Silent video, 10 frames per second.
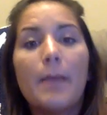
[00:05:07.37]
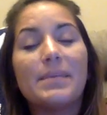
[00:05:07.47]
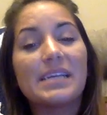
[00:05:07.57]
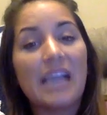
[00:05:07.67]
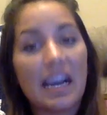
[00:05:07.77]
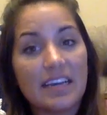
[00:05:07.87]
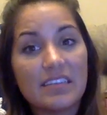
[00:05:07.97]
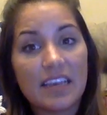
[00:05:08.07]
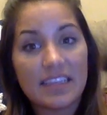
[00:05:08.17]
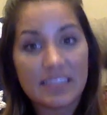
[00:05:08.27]
Because
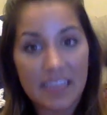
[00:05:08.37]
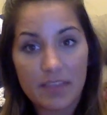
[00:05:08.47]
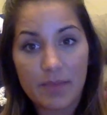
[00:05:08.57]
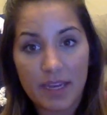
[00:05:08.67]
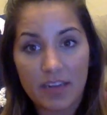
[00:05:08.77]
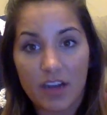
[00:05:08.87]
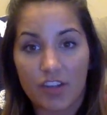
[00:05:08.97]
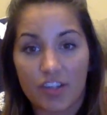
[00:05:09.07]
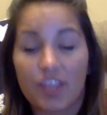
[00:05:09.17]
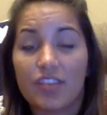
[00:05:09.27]
it's in the
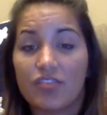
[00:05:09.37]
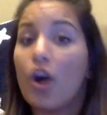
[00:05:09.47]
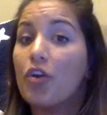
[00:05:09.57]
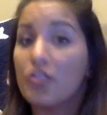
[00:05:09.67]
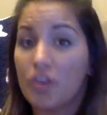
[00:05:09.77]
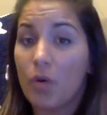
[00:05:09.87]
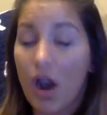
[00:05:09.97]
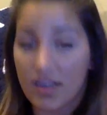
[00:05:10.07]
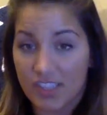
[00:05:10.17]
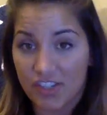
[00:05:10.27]
mitochondria, there's also
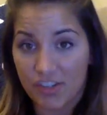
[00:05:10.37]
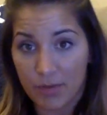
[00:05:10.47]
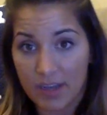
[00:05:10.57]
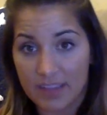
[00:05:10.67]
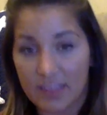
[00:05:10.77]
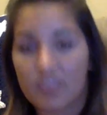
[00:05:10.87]
oxygen present.